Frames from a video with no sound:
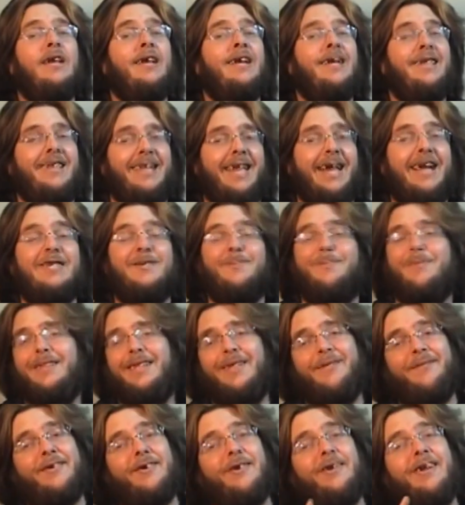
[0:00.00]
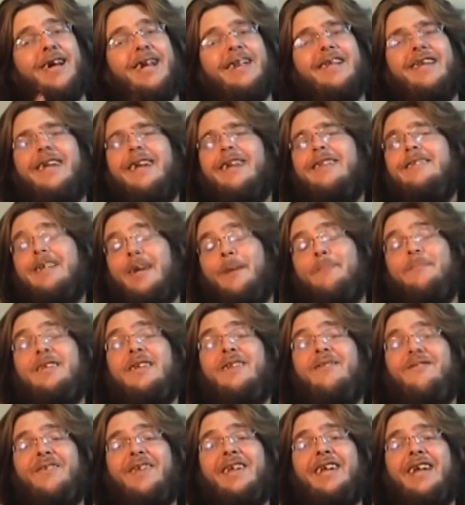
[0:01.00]
Yes, believe it or not, kids,
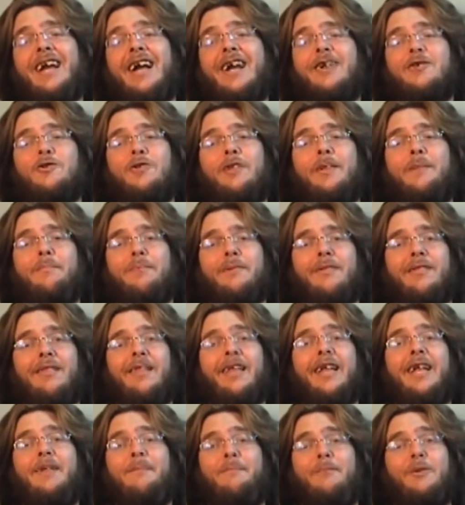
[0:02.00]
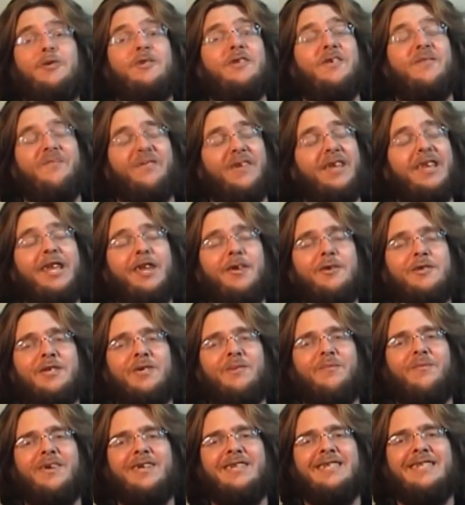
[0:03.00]
MTV actually played music videos at
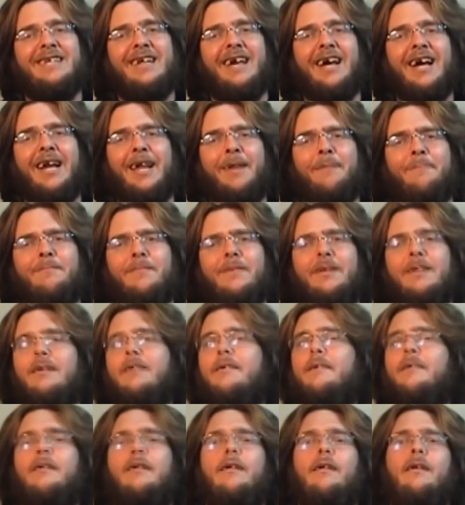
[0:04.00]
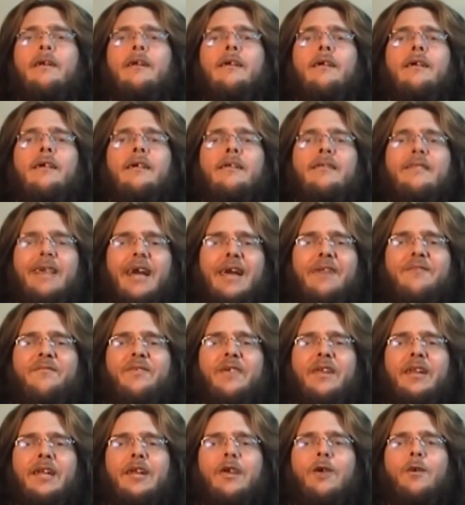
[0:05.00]
one time. That
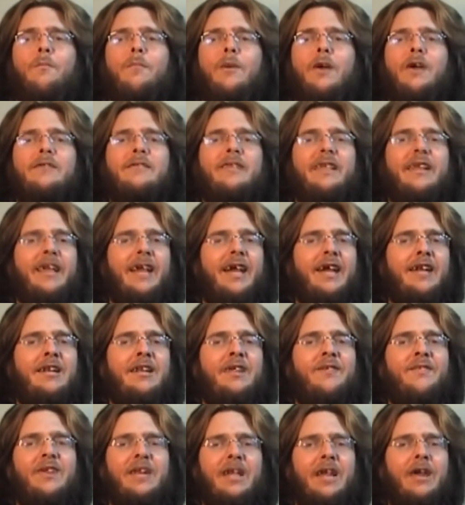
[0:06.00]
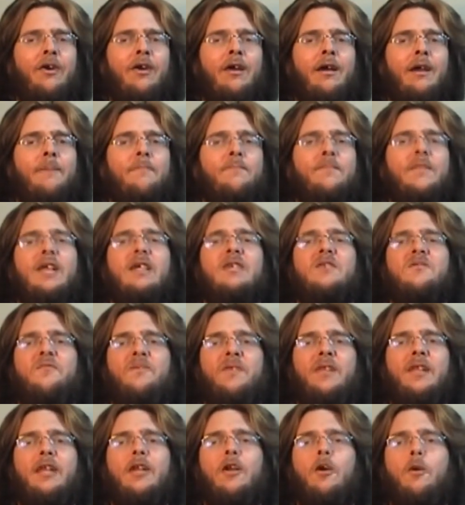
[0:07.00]
video marked the end of an era, as
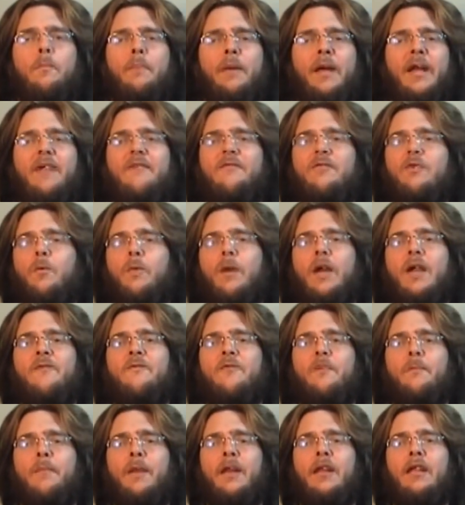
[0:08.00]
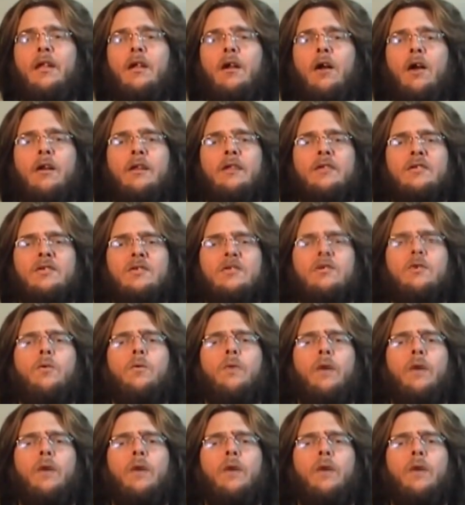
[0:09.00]
video paved the way for many artists who